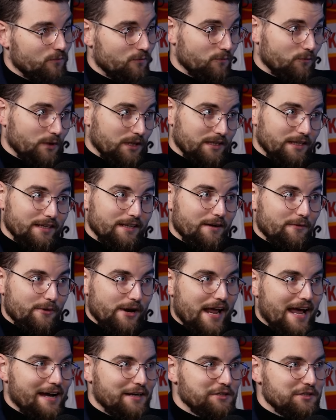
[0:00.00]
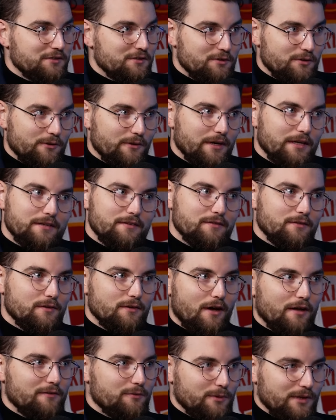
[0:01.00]
We did a reaction to it,
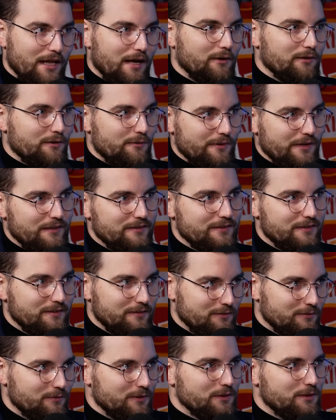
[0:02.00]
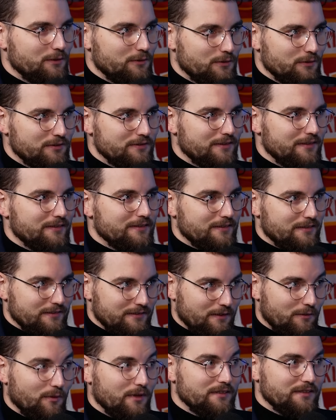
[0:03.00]
not without a reason, with Augustus, because
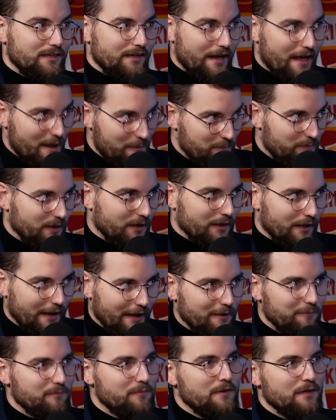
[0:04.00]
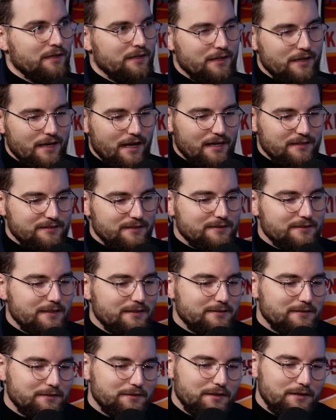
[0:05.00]
it was an epic game, as it
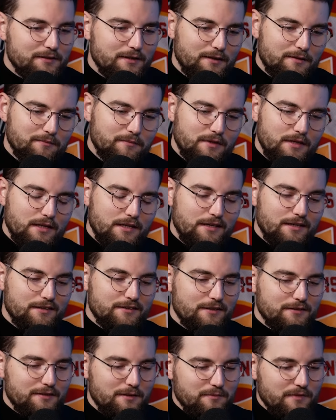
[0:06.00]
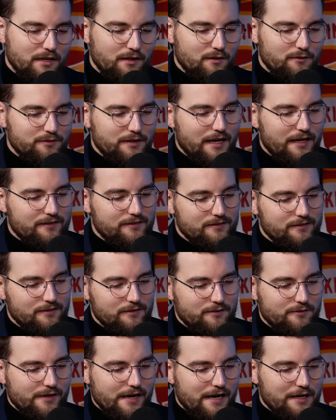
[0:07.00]
says in the thumbnail of that
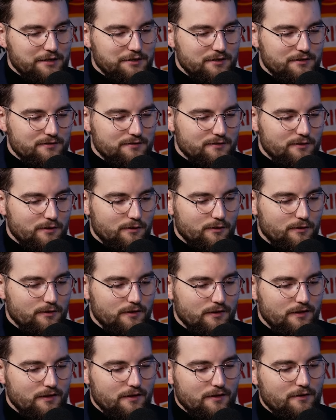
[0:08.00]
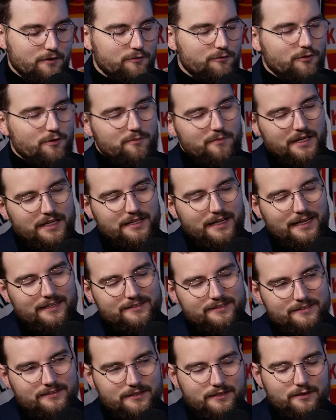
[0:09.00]
reaction. So for me, that's
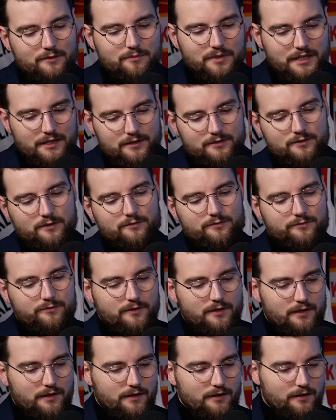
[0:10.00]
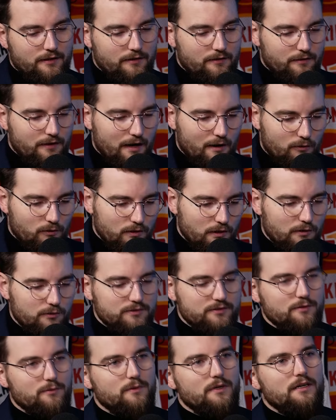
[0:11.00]
still because of how
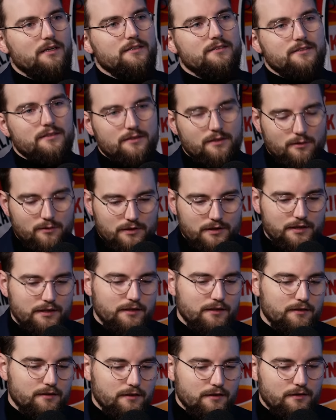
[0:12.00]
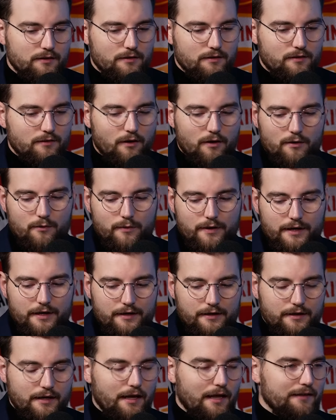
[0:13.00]
close it was. It only got
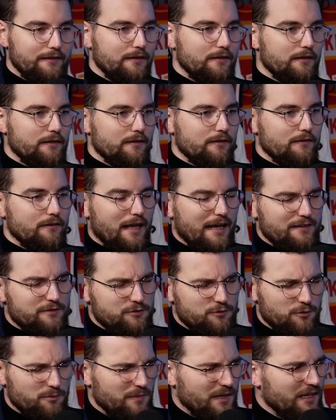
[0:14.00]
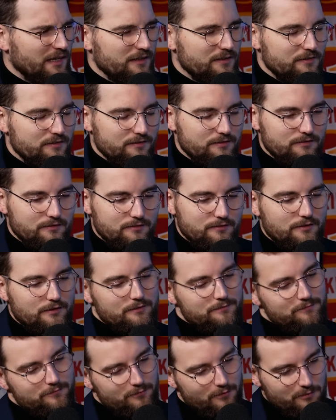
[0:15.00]
away at the last 2 minutes.
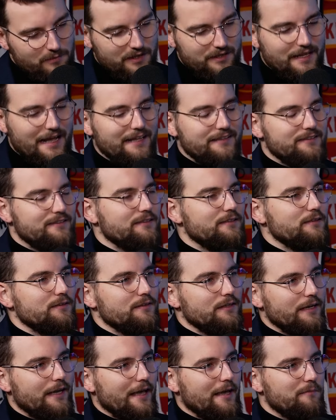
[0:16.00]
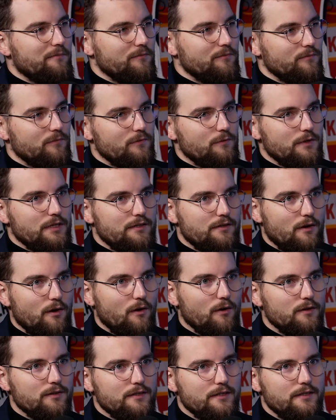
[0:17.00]
For me, that's still the game with
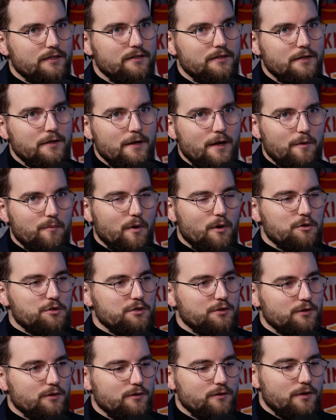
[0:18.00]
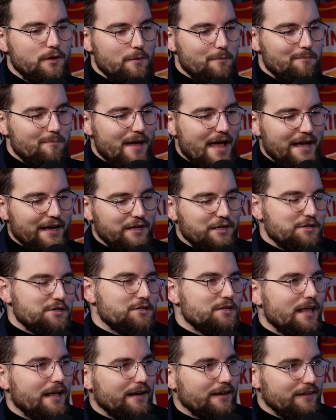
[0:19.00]
all the emotional baggage
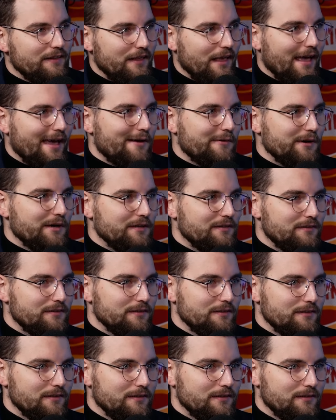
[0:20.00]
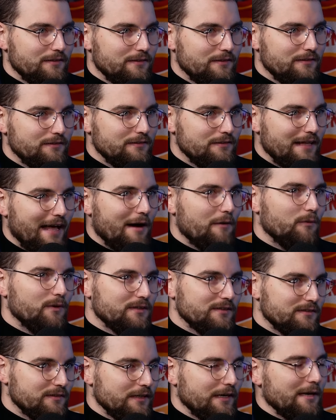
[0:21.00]
that it carried. That
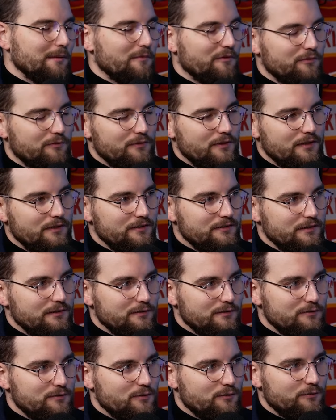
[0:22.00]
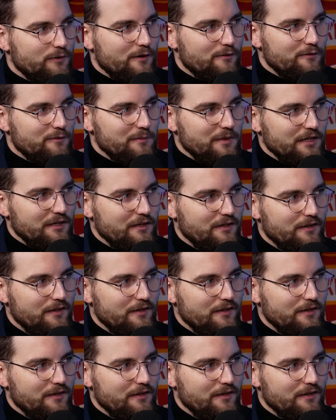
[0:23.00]
was the game of the season so far for me.